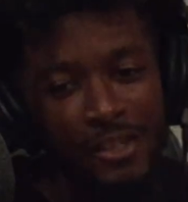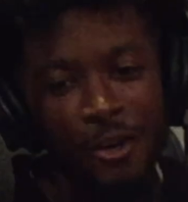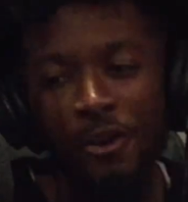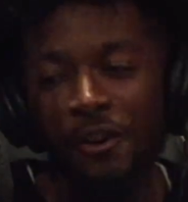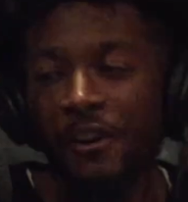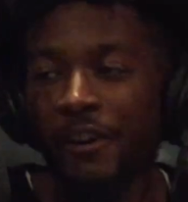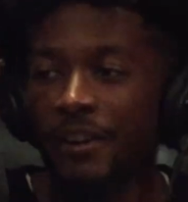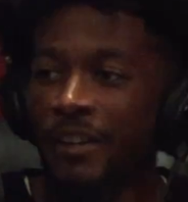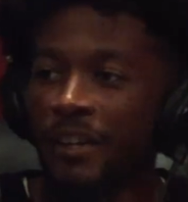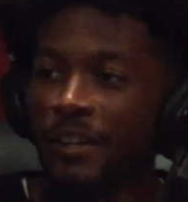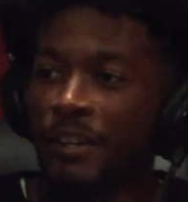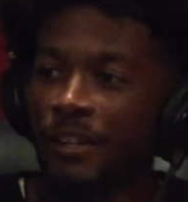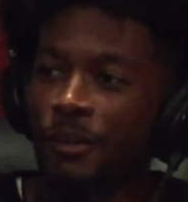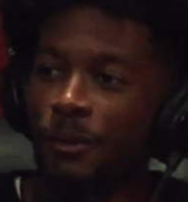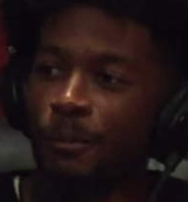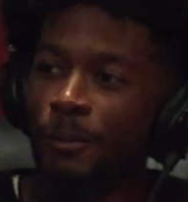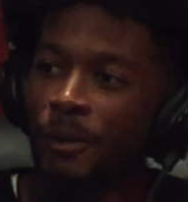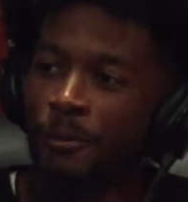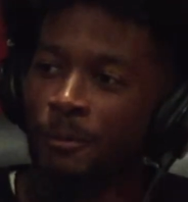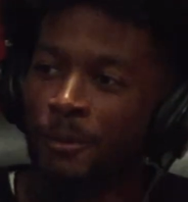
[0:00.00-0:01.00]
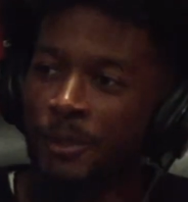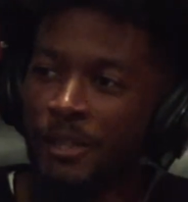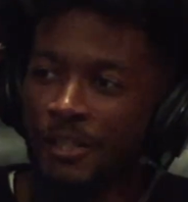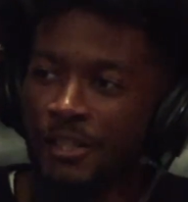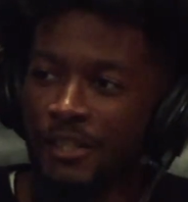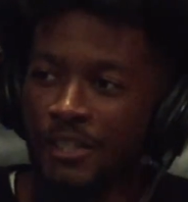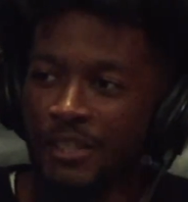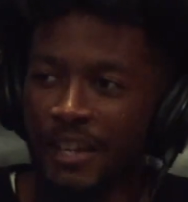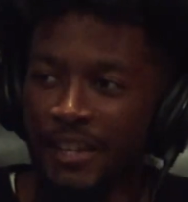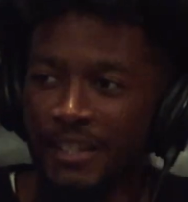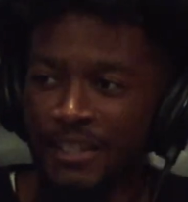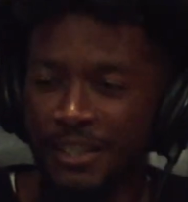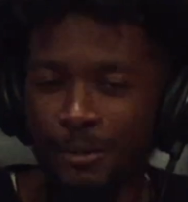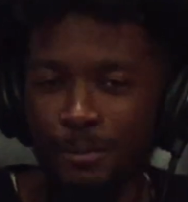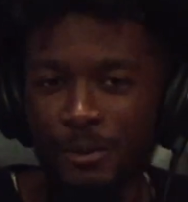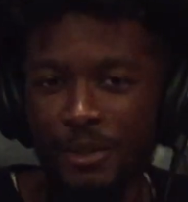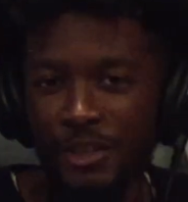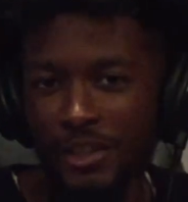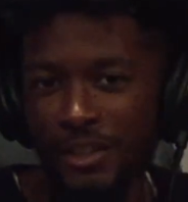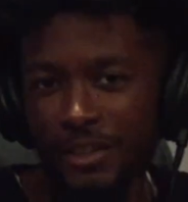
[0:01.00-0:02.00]
hard now though, bro, because like
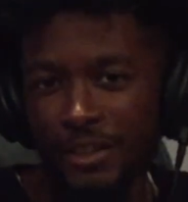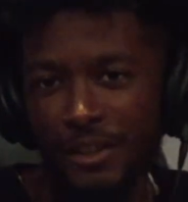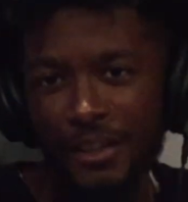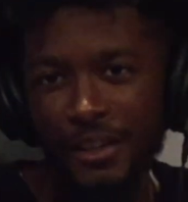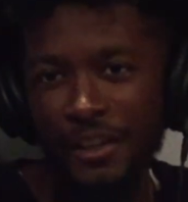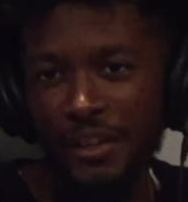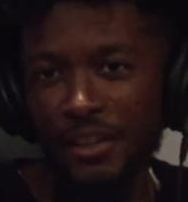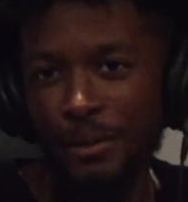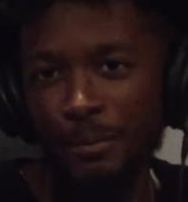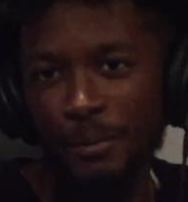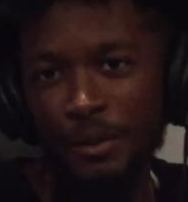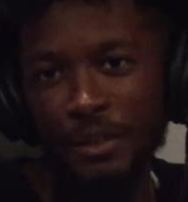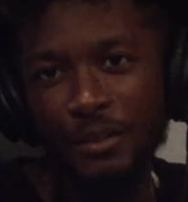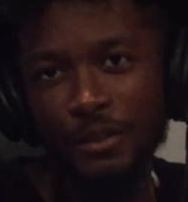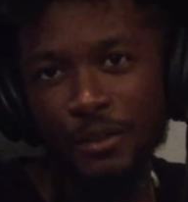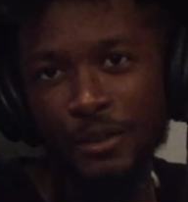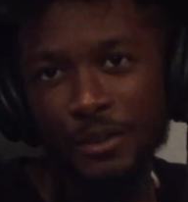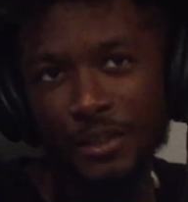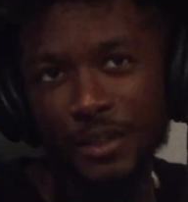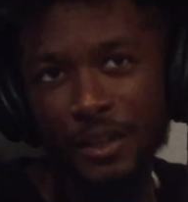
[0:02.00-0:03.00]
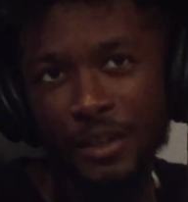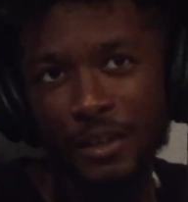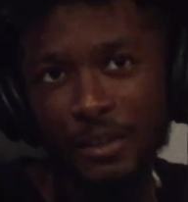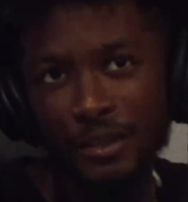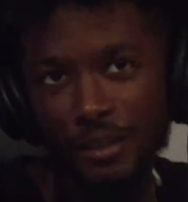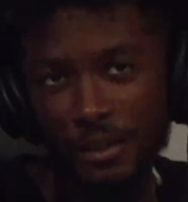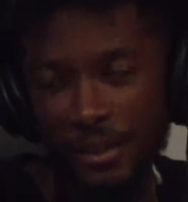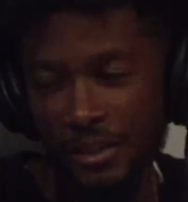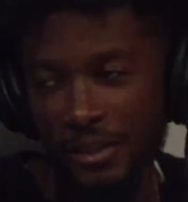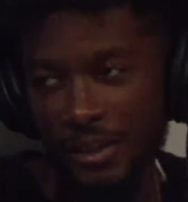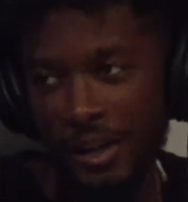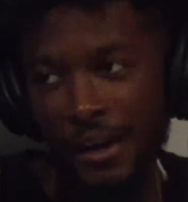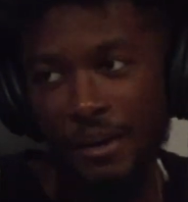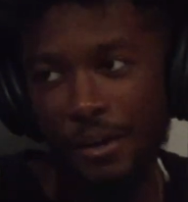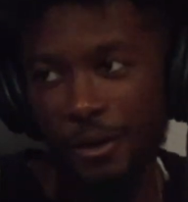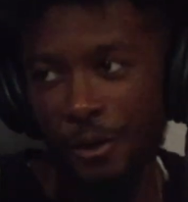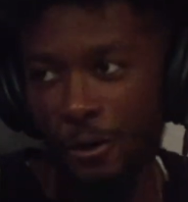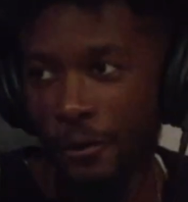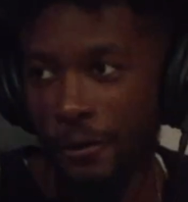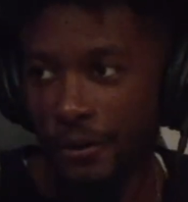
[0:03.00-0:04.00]
so much shit done came out. It's like it's
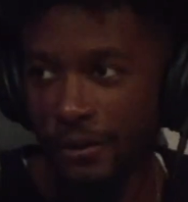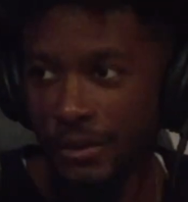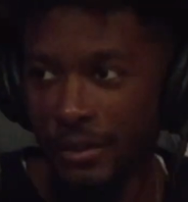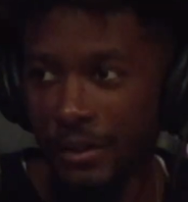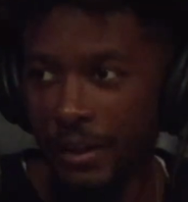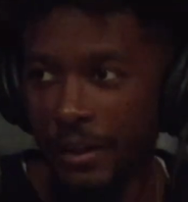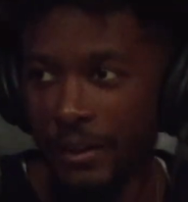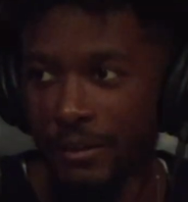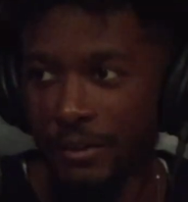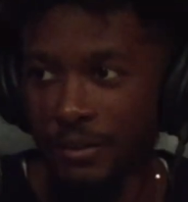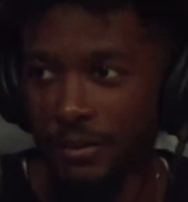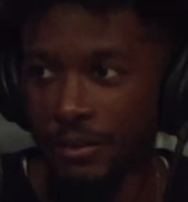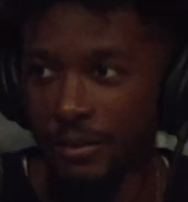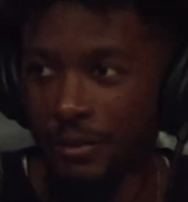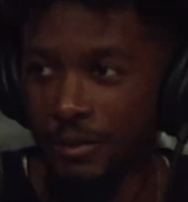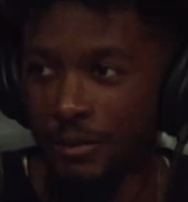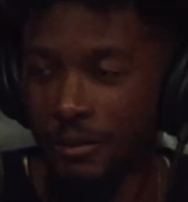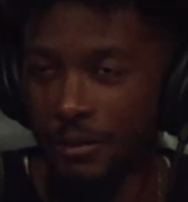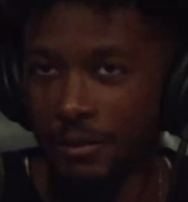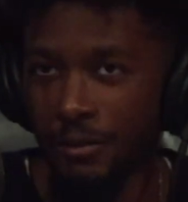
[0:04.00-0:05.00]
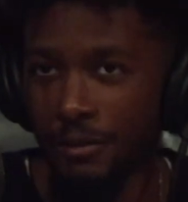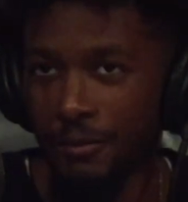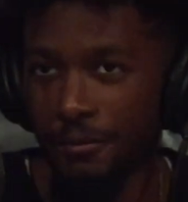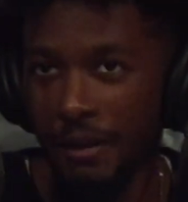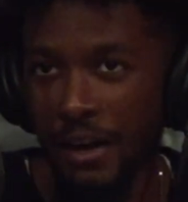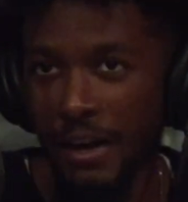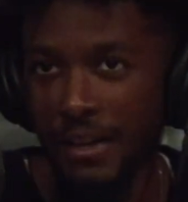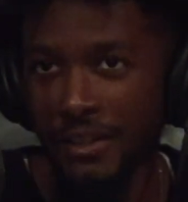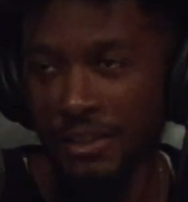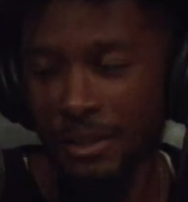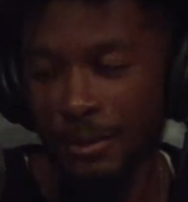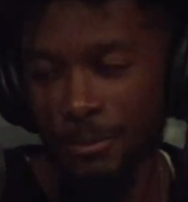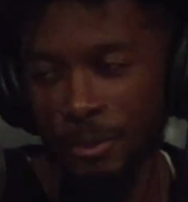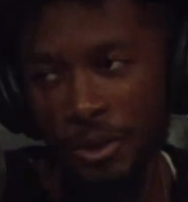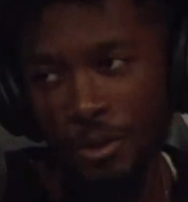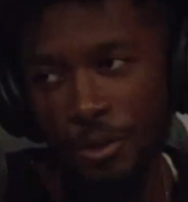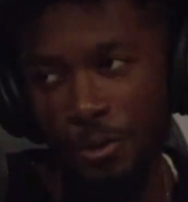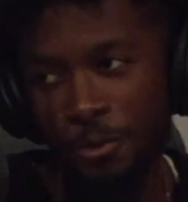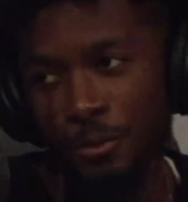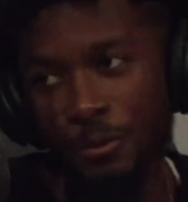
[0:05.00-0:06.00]
kind of hard to like find
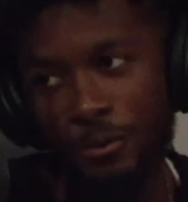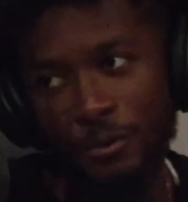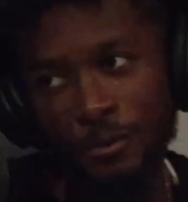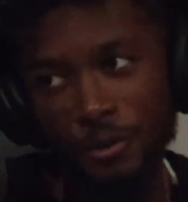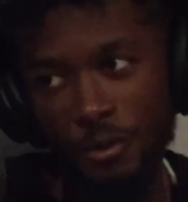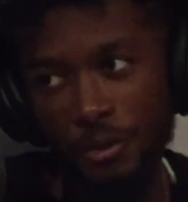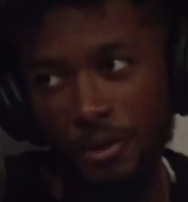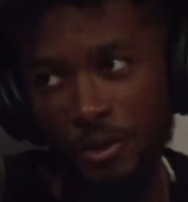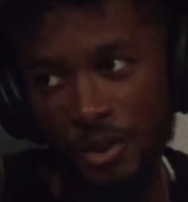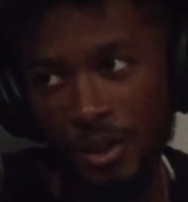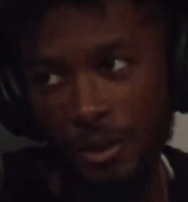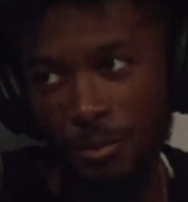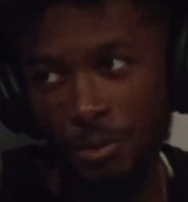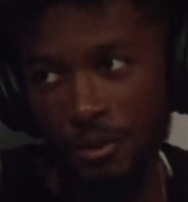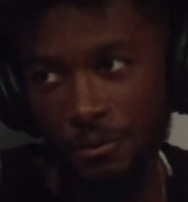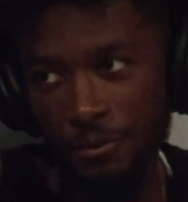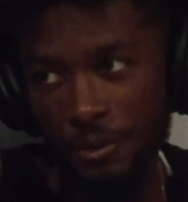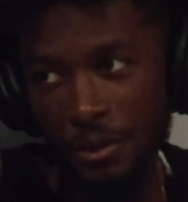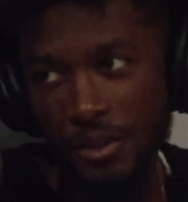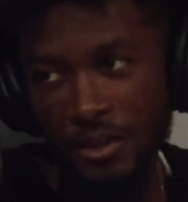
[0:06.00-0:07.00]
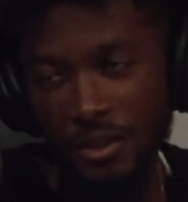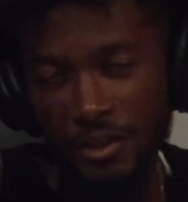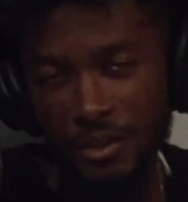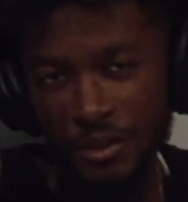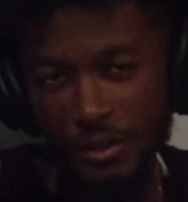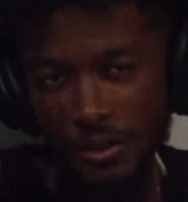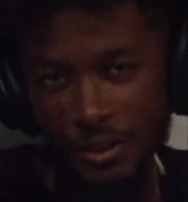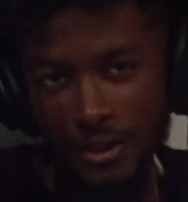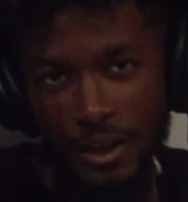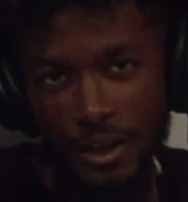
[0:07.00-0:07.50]
something new. Something fresh. It's